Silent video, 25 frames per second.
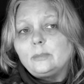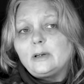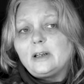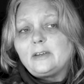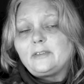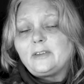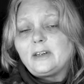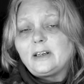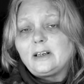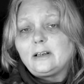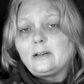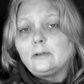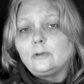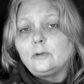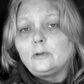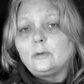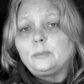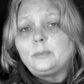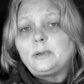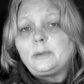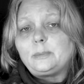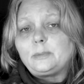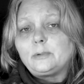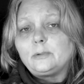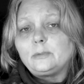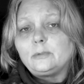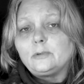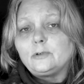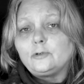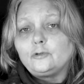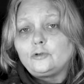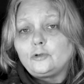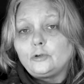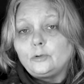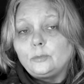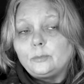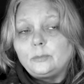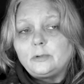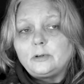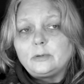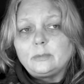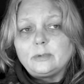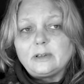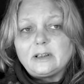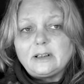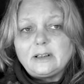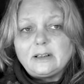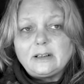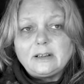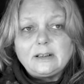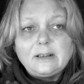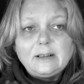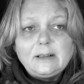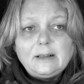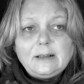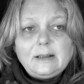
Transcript: But I think a lot of people were duped by it,